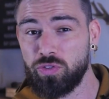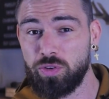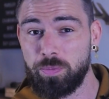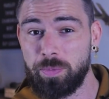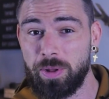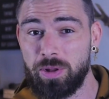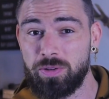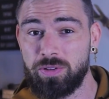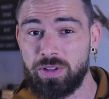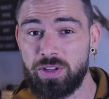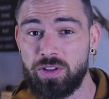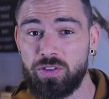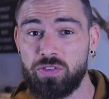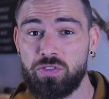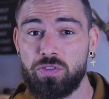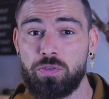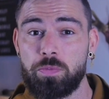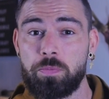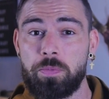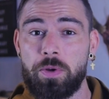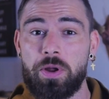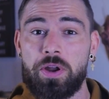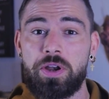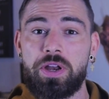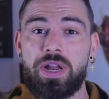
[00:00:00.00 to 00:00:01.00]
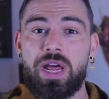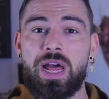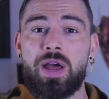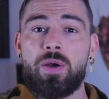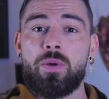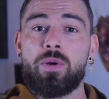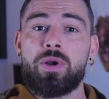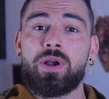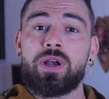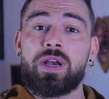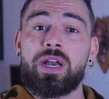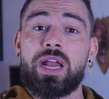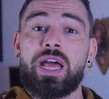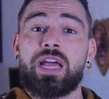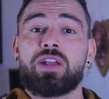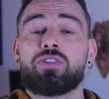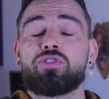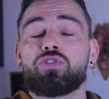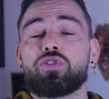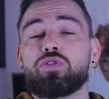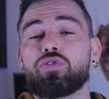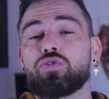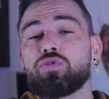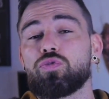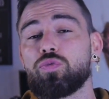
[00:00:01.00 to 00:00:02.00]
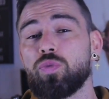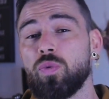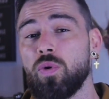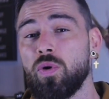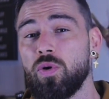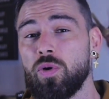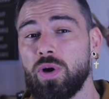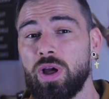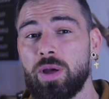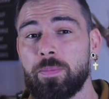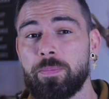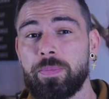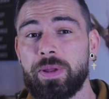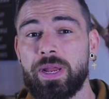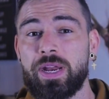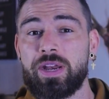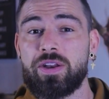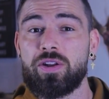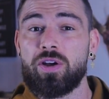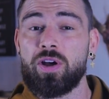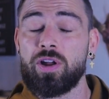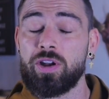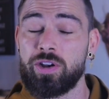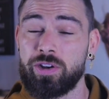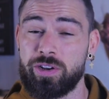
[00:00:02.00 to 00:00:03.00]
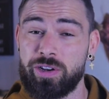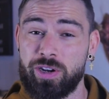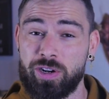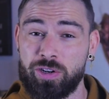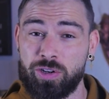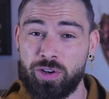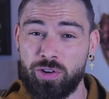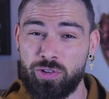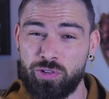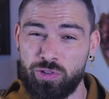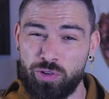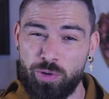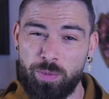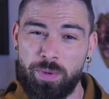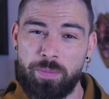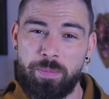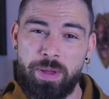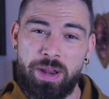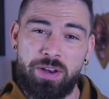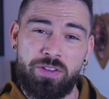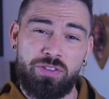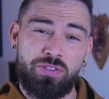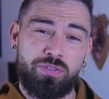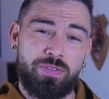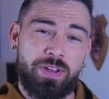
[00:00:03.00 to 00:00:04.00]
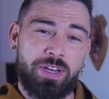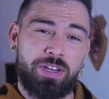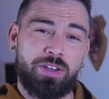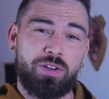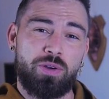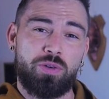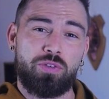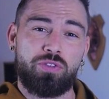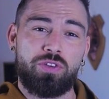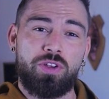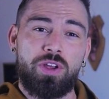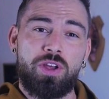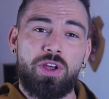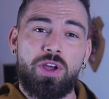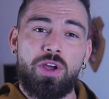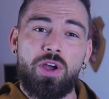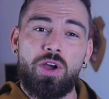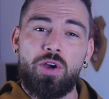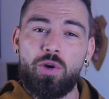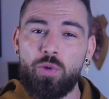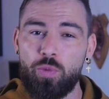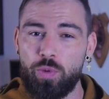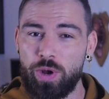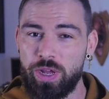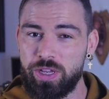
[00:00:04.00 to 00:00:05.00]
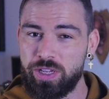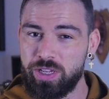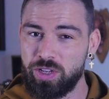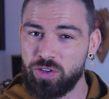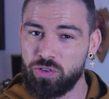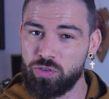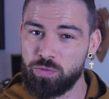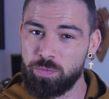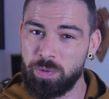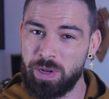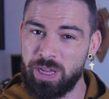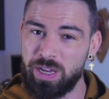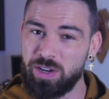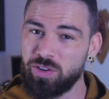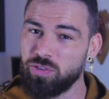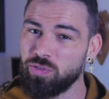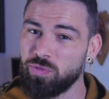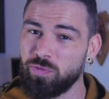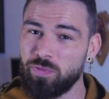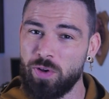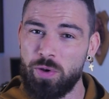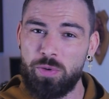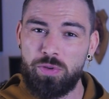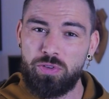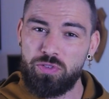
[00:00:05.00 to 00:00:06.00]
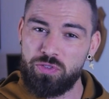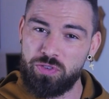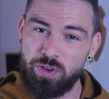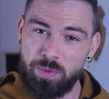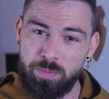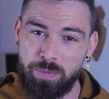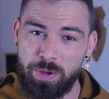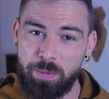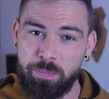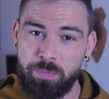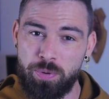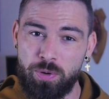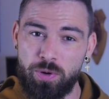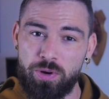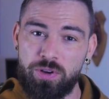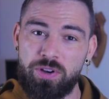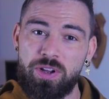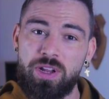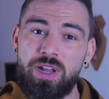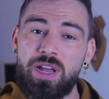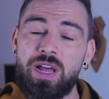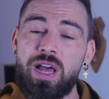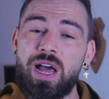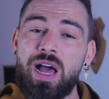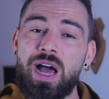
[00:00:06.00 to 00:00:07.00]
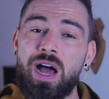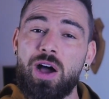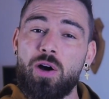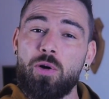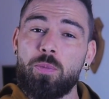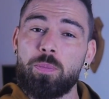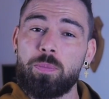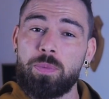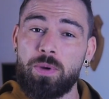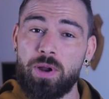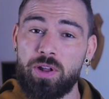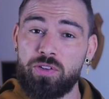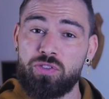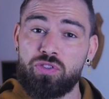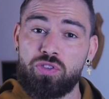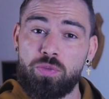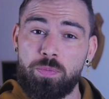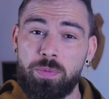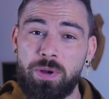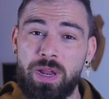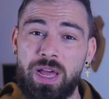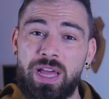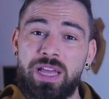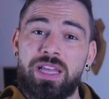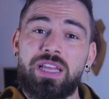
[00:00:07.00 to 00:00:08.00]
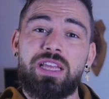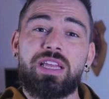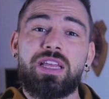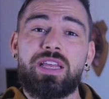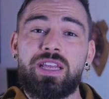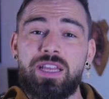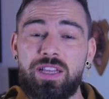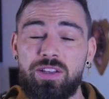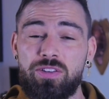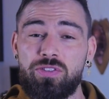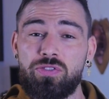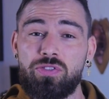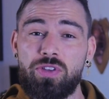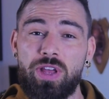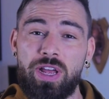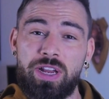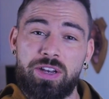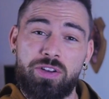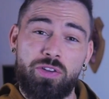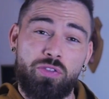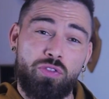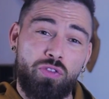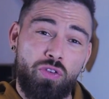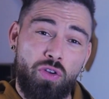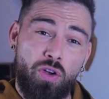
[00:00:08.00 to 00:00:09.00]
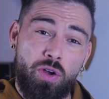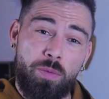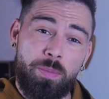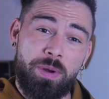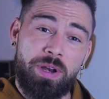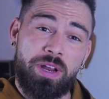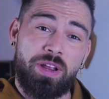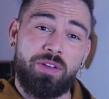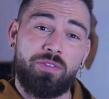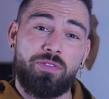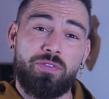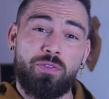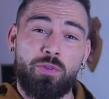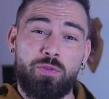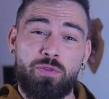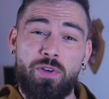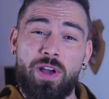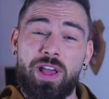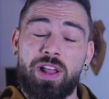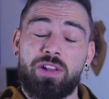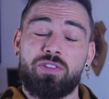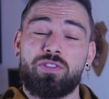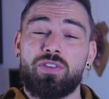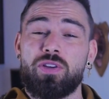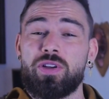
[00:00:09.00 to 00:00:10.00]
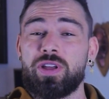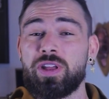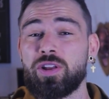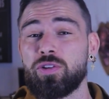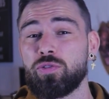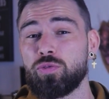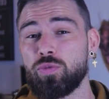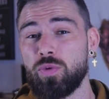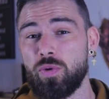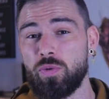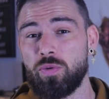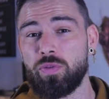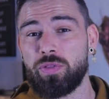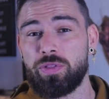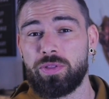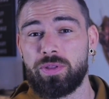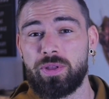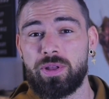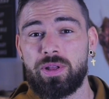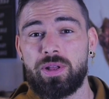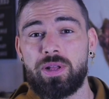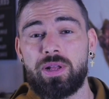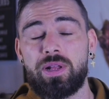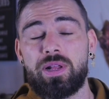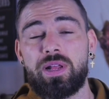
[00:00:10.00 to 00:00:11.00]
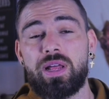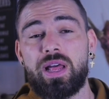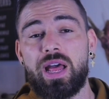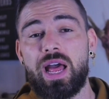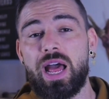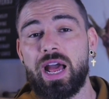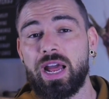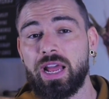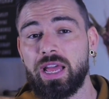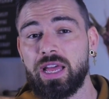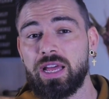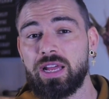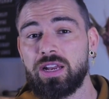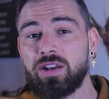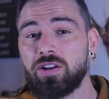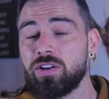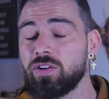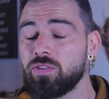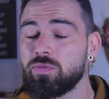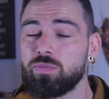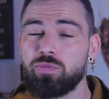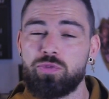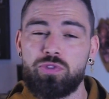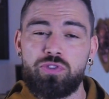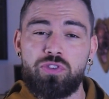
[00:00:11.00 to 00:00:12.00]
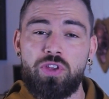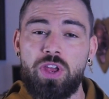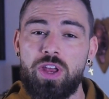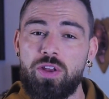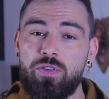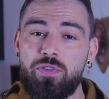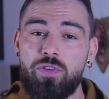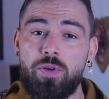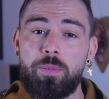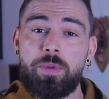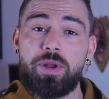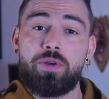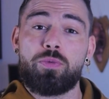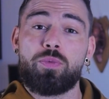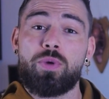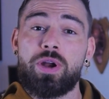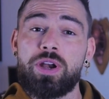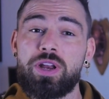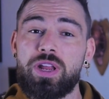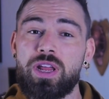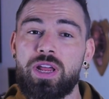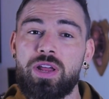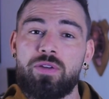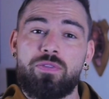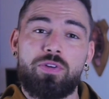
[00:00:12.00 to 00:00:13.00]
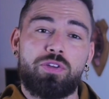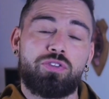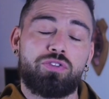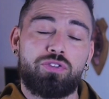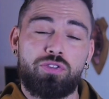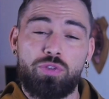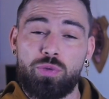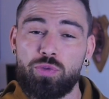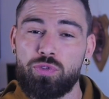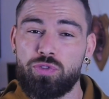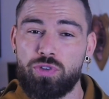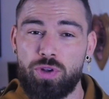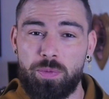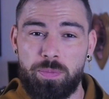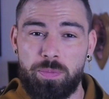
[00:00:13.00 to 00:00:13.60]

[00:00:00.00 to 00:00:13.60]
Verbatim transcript: about this, but I would like to draw a bit on Doctor Huberman's videos, where he explains, very simply put, how blood supply is a determining factor in growth. Again, take from it whatever suits your